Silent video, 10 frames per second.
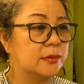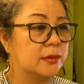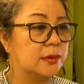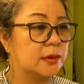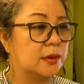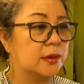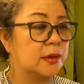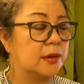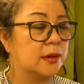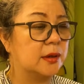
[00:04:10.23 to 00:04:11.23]
the
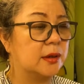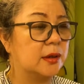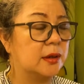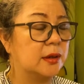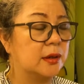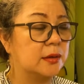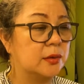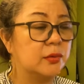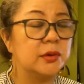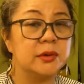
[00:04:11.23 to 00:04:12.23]
uh, the
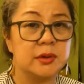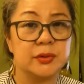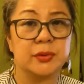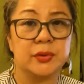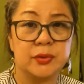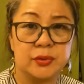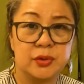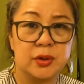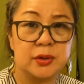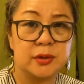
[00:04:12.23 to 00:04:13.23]
world is going to
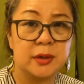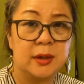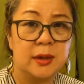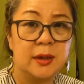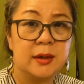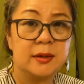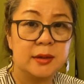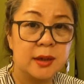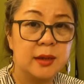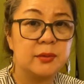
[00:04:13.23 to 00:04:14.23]
change.
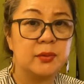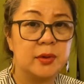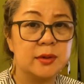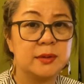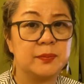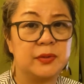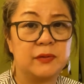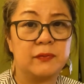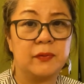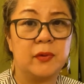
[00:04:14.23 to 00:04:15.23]
That was
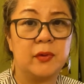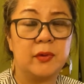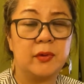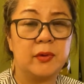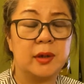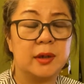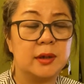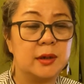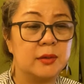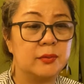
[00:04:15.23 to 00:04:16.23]
before uh,
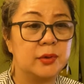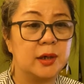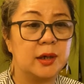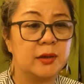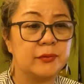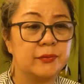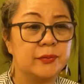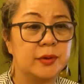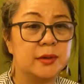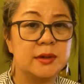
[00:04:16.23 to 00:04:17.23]
we have
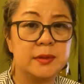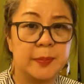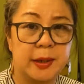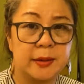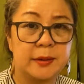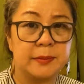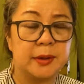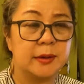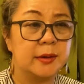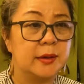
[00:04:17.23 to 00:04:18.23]
uh, this
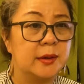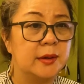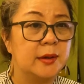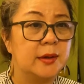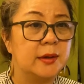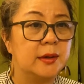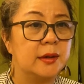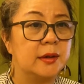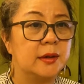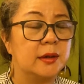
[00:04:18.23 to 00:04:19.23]
pandemic.
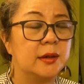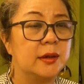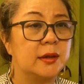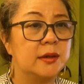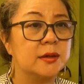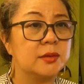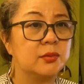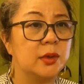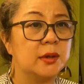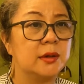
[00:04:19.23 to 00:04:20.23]
Uh, at least
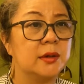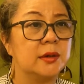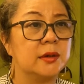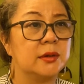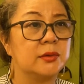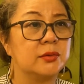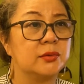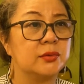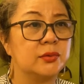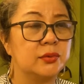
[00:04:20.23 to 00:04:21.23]
one year
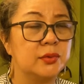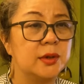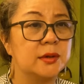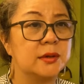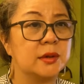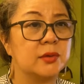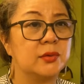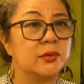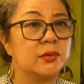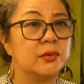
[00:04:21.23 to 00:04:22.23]
to two years
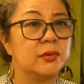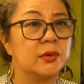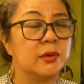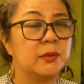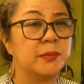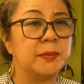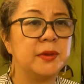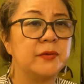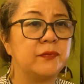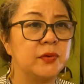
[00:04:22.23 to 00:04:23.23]
ago, or maybe
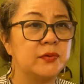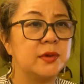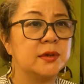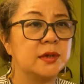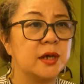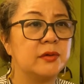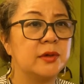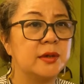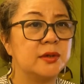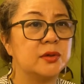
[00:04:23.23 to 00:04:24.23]
a few years, I
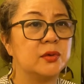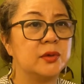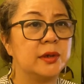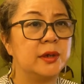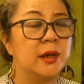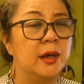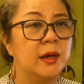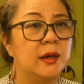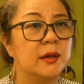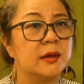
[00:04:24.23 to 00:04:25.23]
really slowly
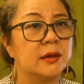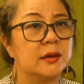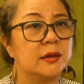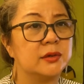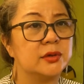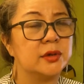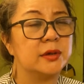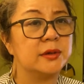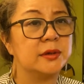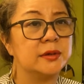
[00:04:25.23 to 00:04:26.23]
uh,
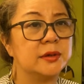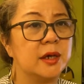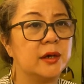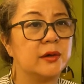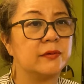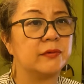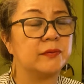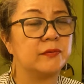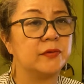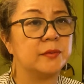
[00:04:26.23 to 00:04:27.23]
sharing this kind of
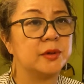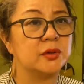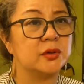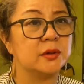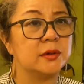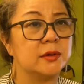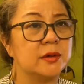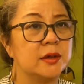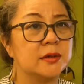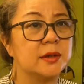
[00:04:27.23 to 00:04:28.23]
information,
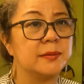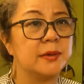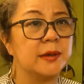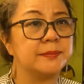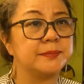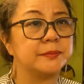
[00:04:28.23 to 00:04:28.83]
except that